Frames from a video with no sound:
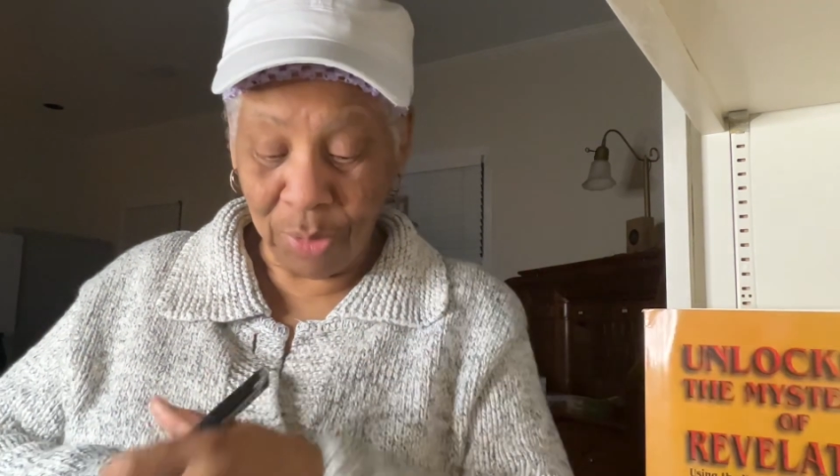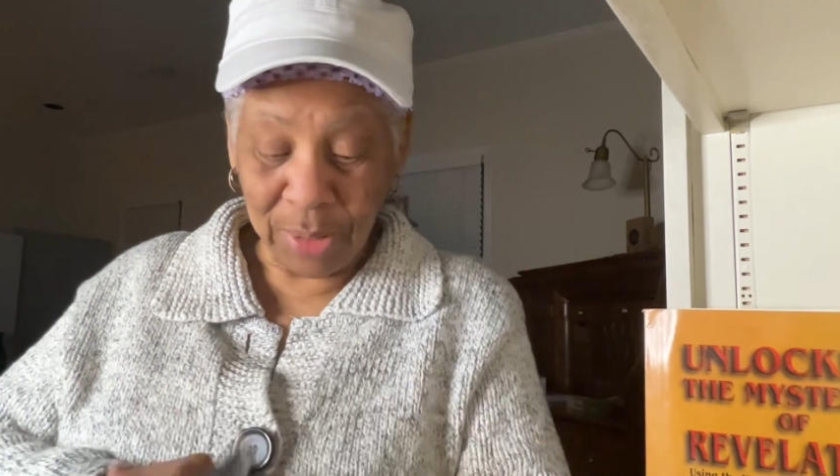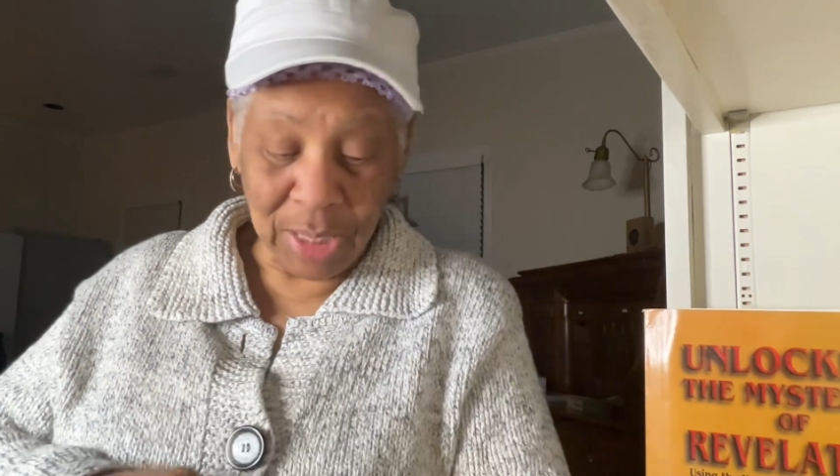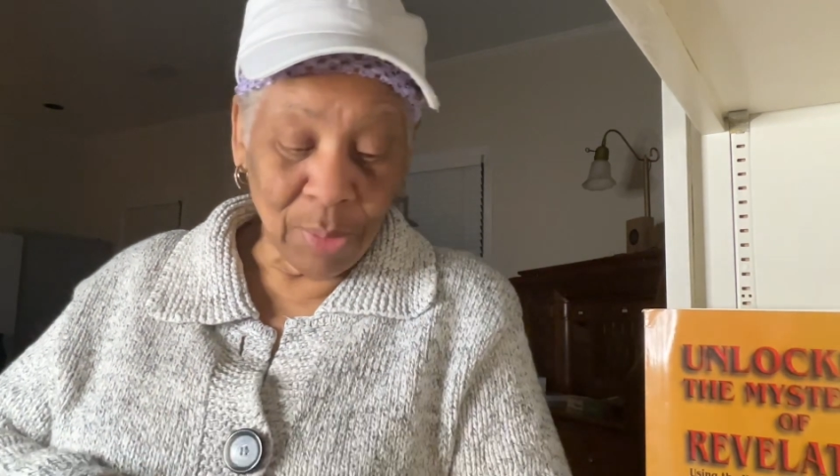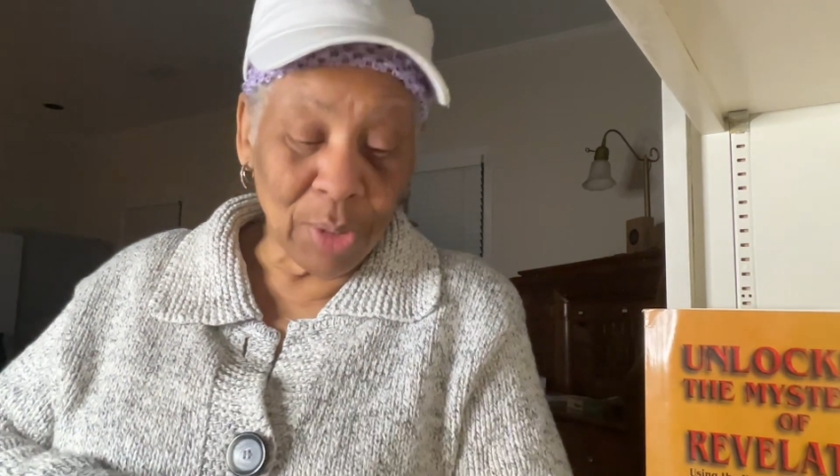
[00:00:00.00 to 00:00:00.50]

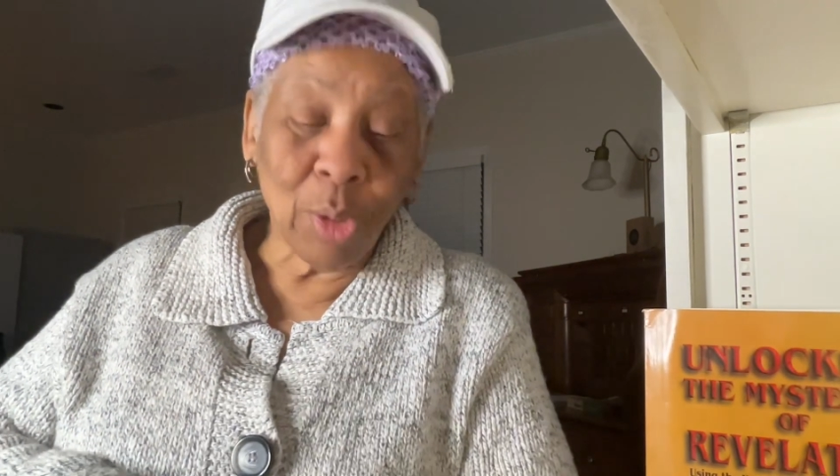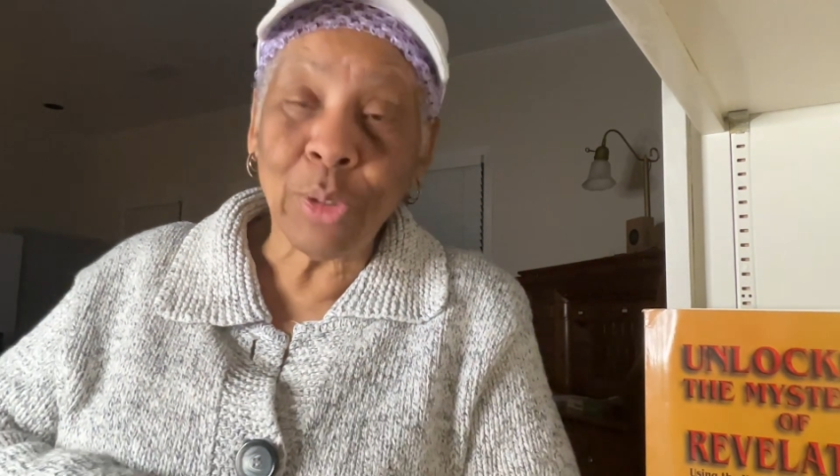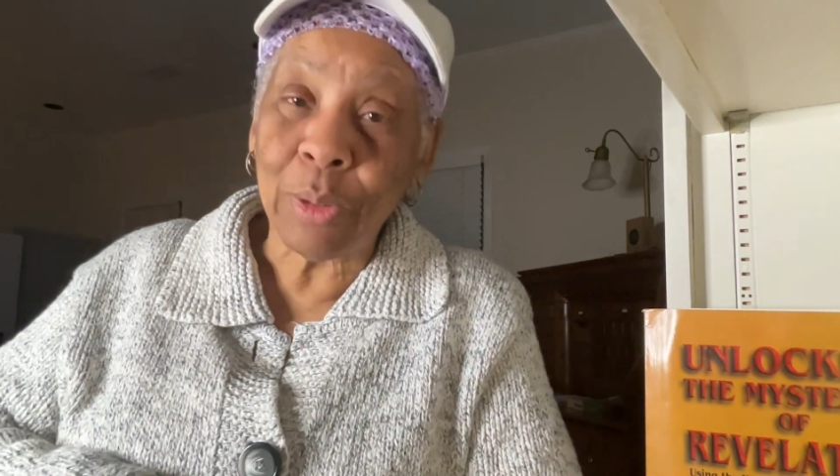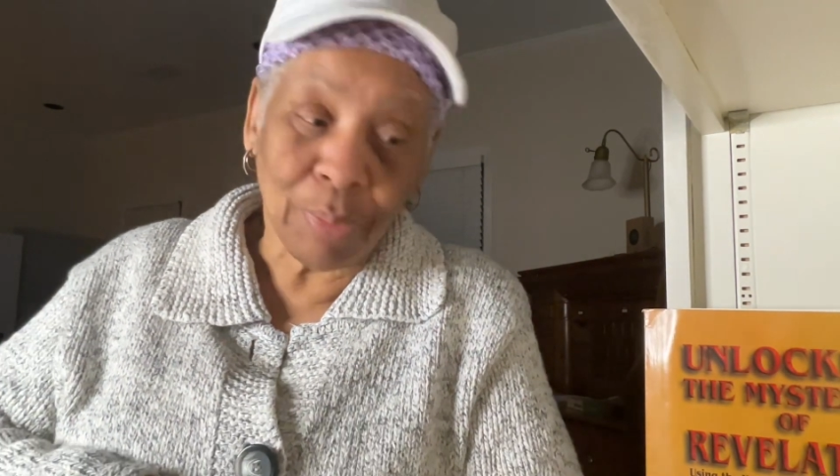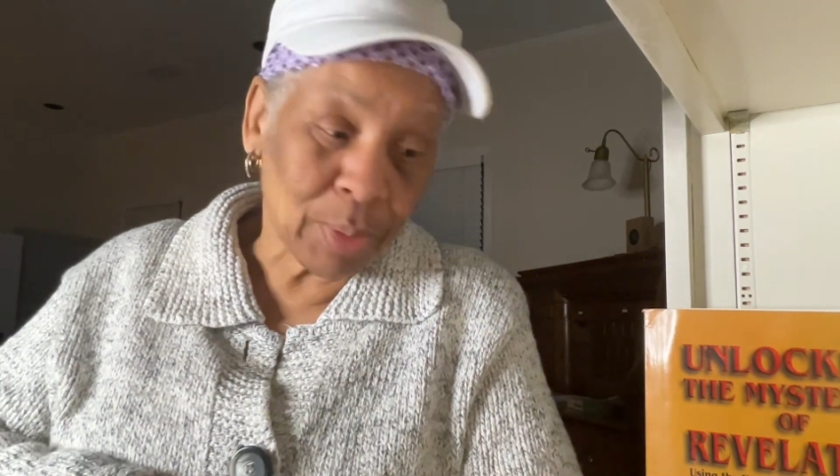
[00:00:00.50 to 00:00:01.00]
But anyway,
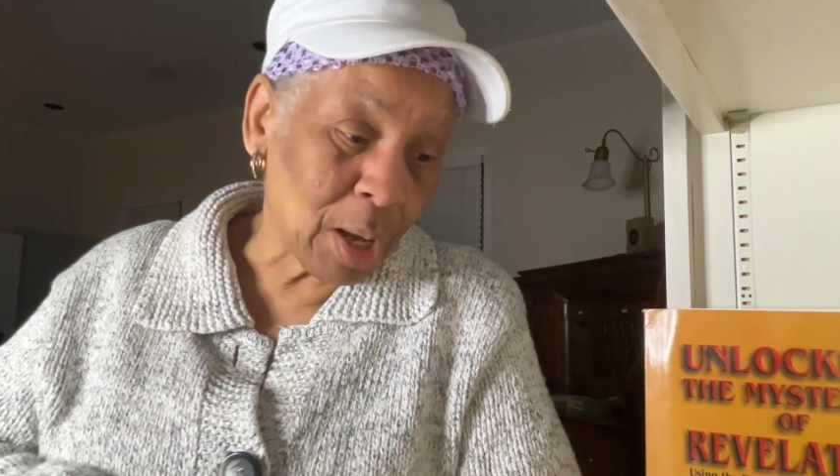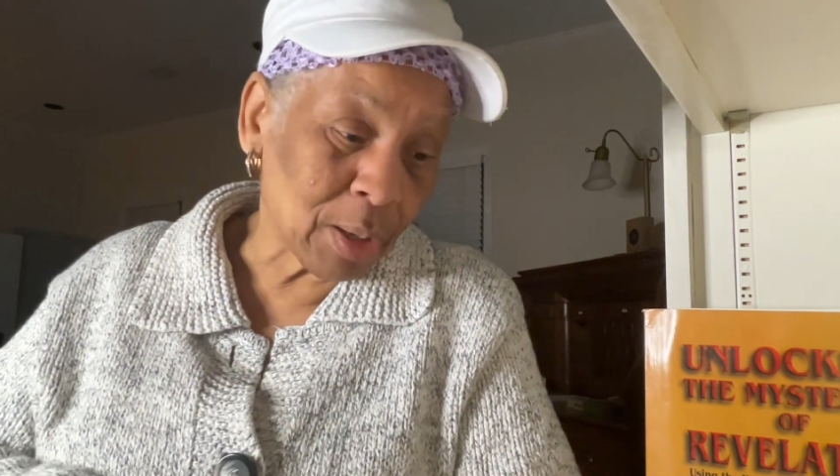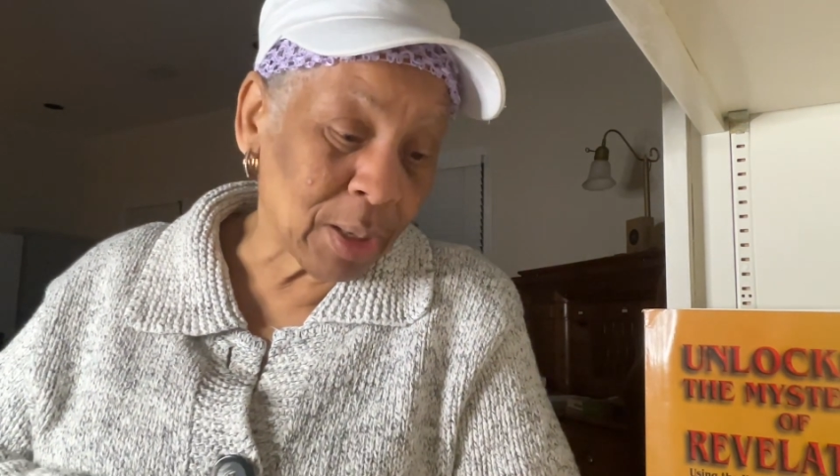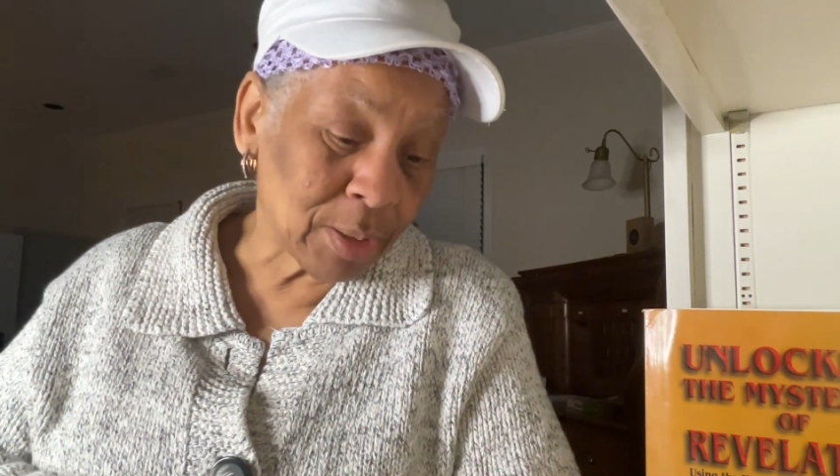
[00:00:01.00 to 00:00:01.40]
those uh,